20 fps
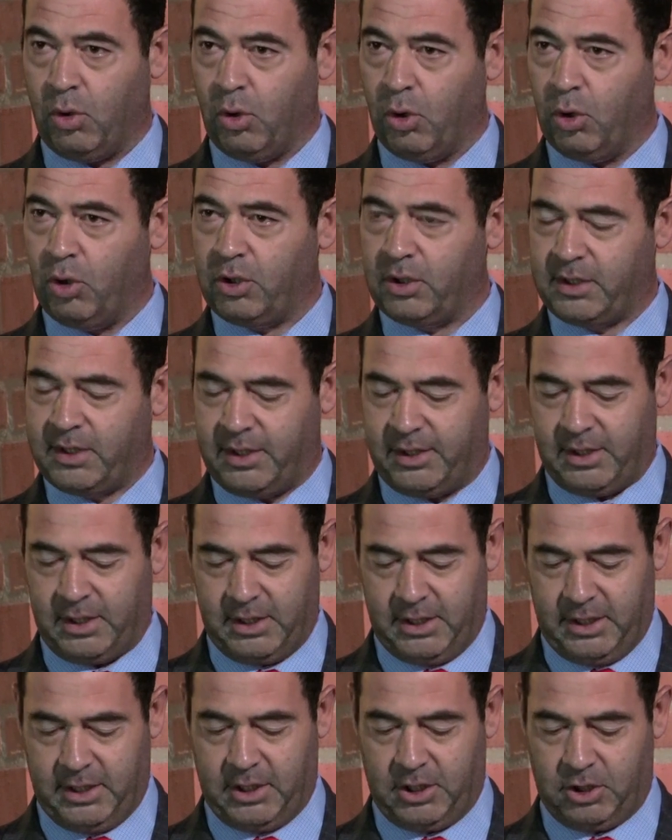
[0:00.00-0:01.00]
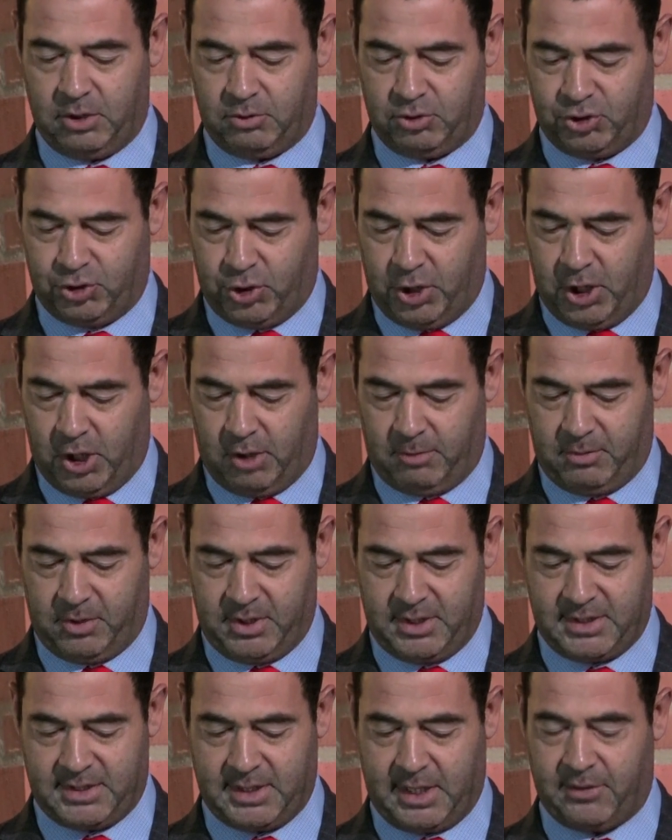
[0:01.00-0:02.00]
Ordinary
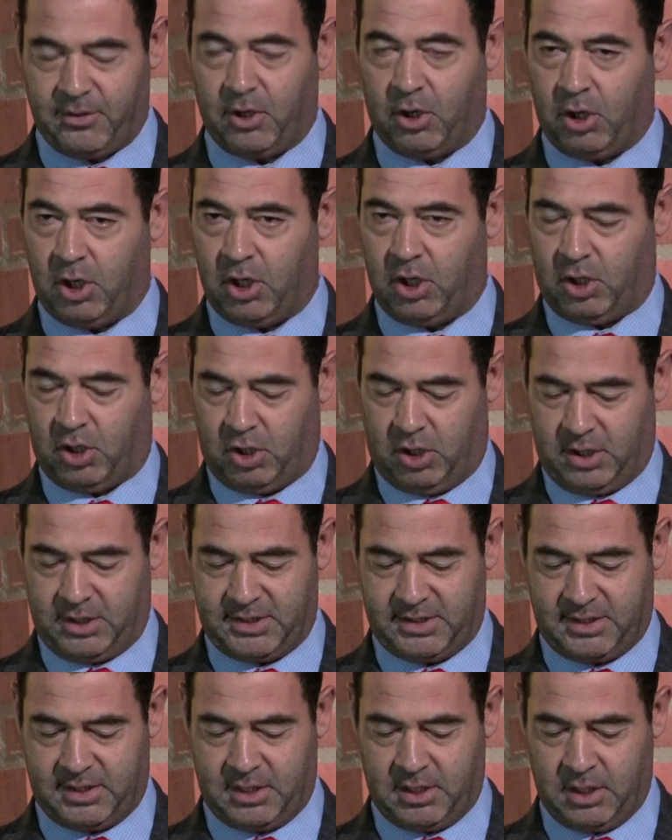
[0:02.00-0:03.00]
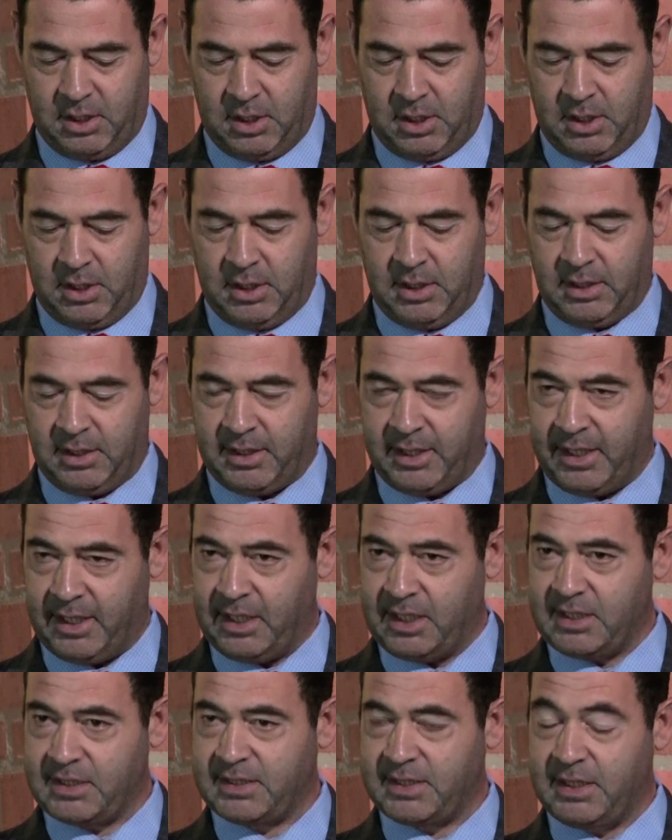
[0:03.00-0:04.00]
Germans and the Holocaust,
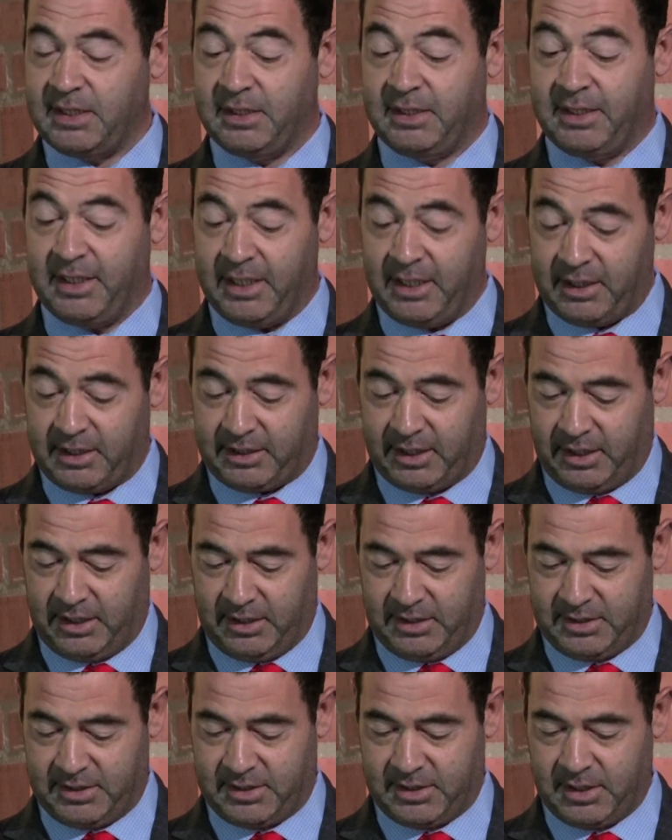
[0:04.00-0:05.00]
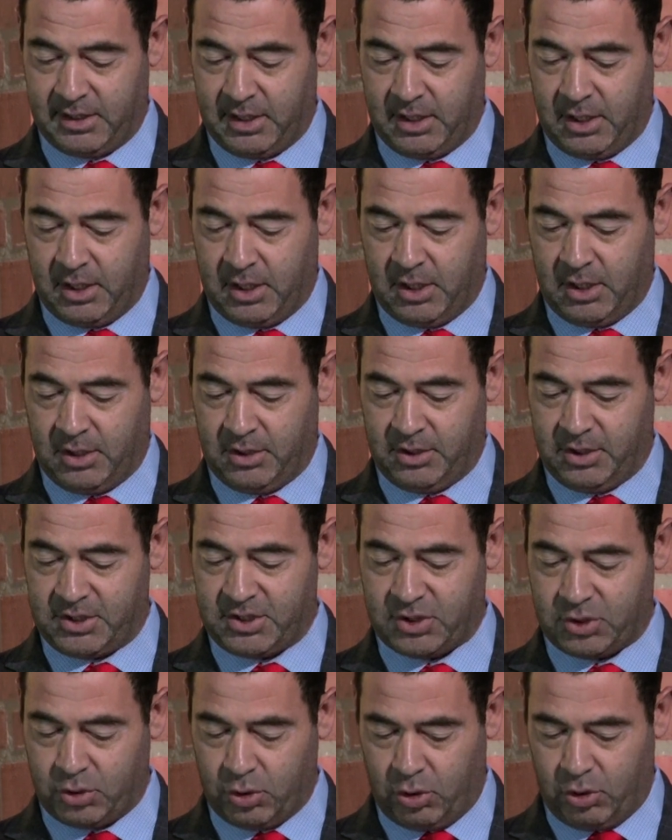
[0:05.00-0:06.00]
tells in details the
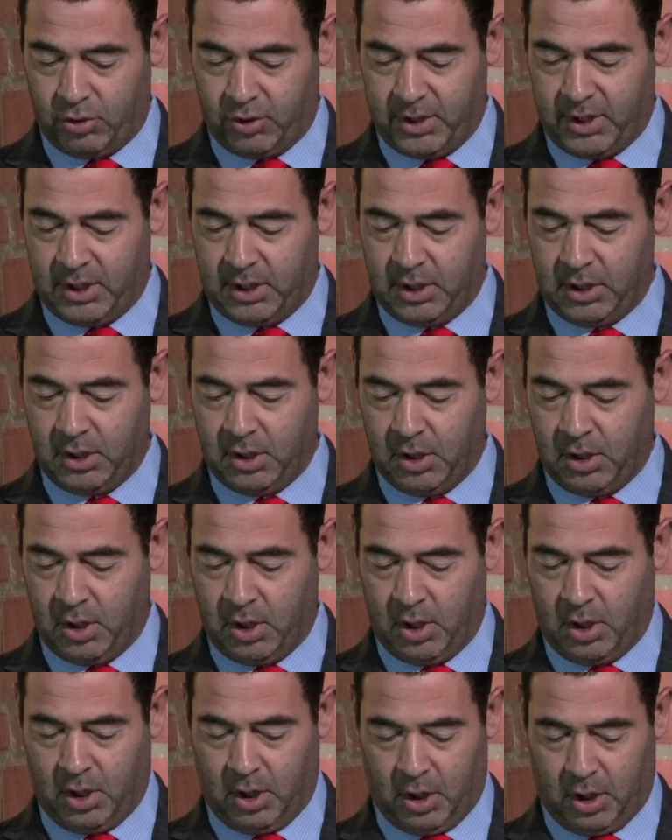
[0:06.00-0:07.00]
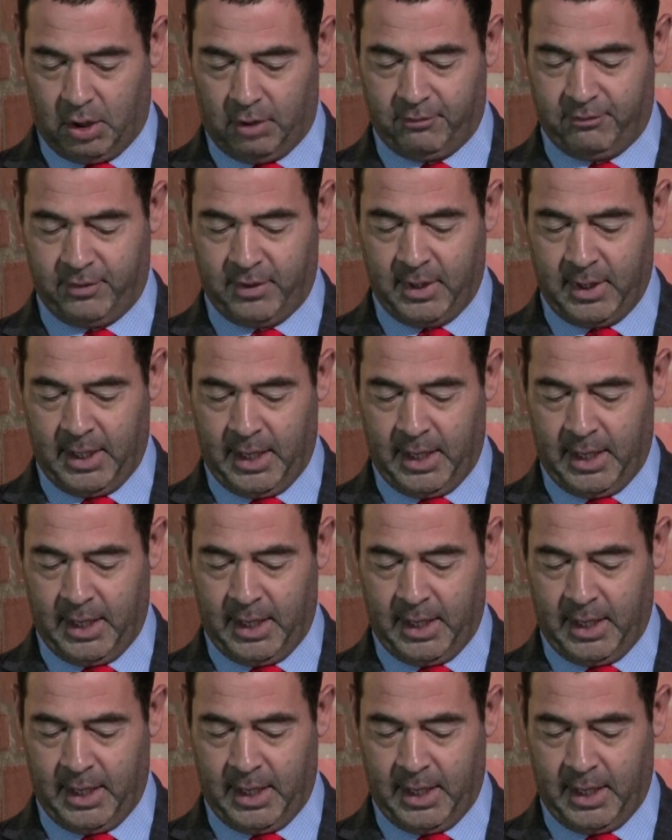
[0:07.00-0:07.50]
story of